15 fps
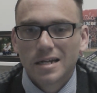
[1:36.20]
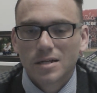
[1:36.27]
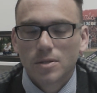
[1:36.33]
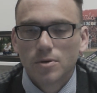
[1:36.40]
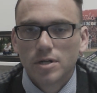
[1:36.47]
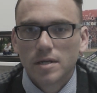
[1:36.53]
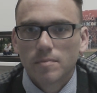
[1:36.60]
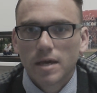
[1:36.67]

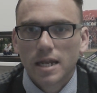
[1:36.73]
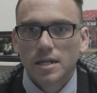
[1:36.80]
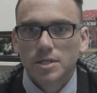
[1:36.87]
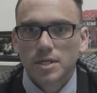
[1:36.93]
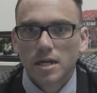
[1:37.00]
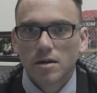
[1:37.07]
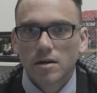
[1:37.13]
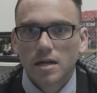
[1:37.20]
including
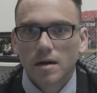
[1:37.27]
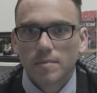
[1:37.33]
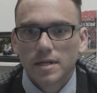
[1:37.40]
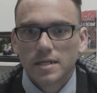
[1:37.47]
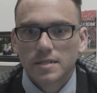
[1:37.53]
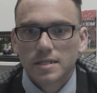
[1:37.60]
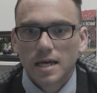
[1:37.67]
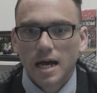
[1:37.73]
managed care
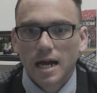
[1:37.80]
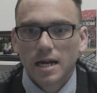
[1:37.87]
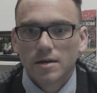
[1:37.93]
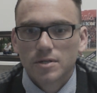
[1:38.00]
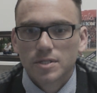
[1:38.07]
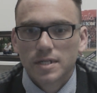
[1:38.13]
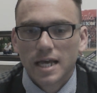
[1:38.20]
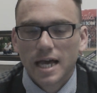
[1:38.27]
companies, to
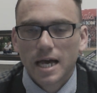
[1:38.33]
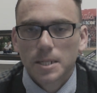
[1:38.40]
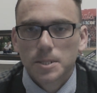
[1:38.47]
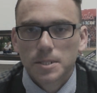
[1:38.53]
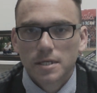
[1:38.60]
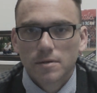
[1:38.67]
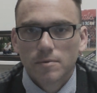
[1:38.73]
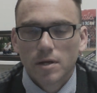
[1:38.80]
hire
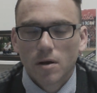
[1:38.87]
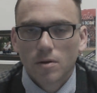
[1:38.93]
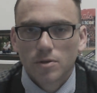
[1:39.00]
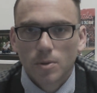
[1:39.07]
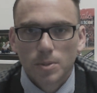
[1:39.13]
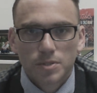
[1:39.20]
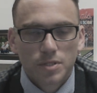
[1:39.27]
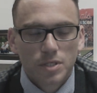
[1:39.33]
staff. And we all
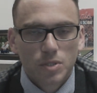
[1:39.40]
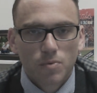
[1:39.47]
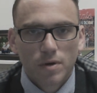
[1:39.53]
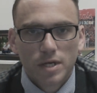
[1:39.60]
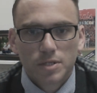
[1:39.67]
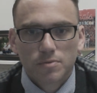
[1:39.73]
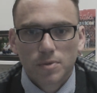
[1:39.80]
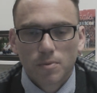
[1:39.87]
know the
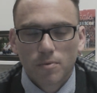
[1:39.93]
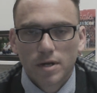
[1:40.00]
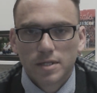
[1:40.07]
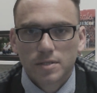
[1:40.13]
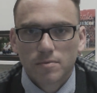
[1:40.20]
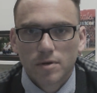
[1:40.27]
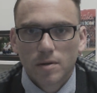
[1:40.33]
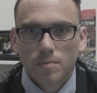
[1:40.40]
situation with
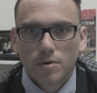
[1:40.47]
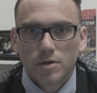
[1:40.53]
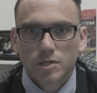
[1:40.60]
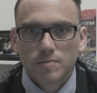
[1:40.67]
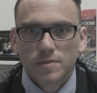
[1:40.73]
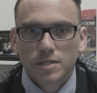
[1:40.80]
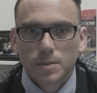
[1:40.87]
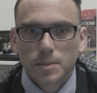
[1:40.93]
rates and
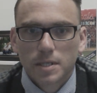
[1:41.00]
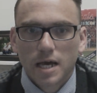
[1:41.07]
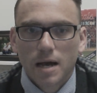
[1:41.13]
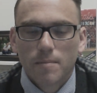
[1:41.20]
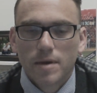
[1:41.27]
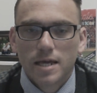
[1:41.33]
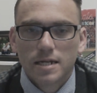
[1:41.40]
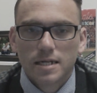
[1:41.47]
reimbursements have
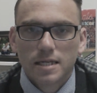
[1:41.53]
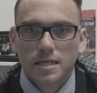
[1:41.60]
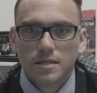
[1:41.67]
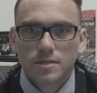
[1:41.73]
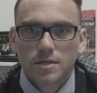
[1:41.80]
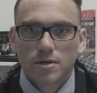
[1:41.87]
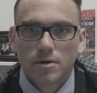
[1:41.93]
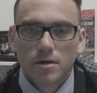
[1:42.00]
not made it
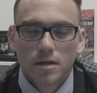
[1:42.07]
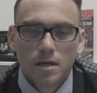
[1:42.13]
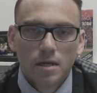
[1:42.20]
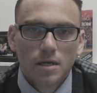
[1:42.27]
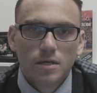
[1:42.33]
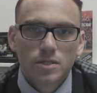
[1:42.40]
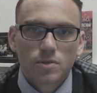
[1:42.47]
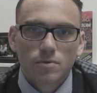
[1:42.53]
easier,
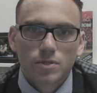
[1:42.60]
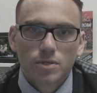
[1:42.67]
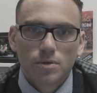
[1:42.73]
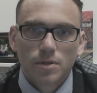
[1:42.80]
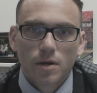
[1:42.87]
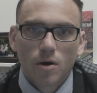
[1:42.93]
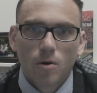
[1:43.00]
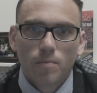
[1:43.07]
so we're
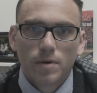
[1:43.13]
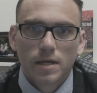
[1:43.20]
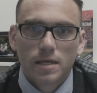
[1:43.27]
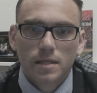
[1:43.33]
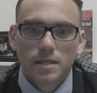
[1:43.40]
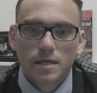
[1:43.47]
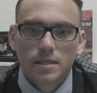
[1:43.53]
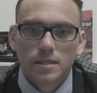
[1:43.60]
certainly
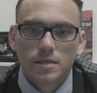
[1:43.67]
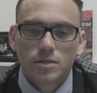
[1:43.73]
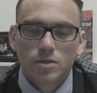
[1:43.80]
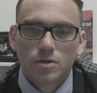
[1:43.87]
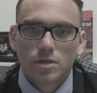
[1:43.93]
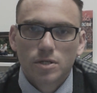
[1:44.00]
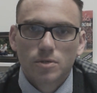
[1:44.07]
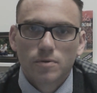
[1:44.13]
hoping that this
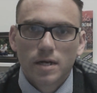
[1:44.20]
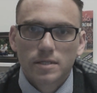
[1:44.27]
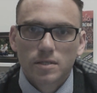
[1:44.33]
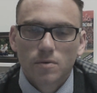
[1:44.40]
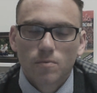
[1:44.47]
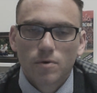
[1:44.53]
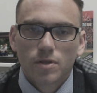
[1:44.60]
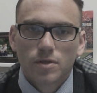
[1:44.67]
could address
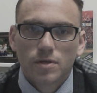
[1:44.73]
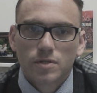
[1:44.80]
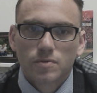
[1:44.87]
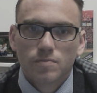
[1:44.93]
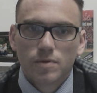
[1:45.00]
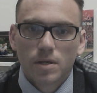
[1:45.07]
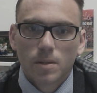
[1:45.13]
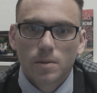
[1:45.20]
it with this
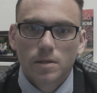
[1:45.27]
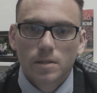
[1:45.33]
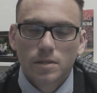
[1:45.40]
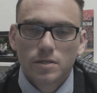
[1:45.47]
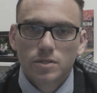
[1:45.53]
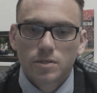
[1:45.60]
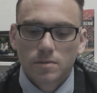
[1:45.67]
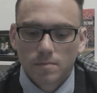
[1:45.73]
bill and at
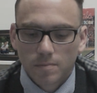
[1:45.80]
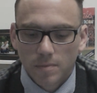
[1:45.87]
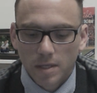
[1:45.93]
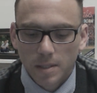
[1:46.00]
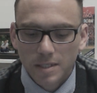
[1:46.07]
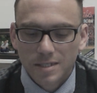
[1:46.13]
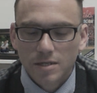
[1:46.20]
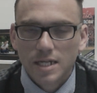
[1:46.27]
least
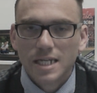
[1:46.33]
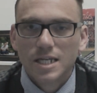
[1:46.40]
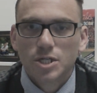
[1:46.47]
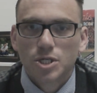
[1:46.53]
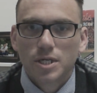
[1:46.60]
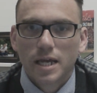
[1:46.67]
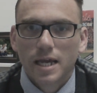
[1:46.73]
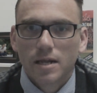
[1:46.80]

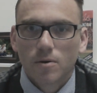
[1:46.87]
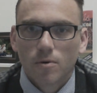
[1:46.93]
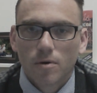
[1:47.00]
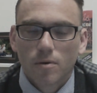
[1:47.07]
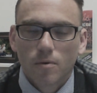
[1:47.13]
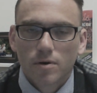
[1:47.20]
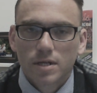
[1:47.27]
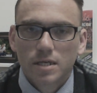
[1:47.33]
initiate
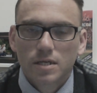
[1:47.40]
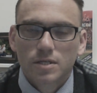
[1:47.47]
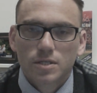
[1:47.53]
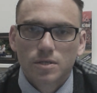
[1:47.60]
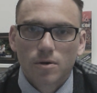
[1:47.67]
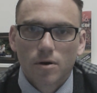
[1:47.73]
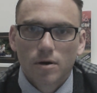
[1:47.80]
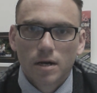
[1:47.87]
or
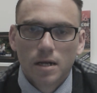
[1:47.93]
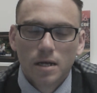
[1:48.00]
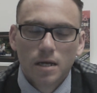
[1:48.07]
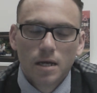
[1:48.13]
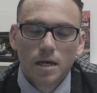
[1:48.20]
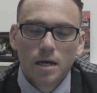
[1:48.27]
kickstart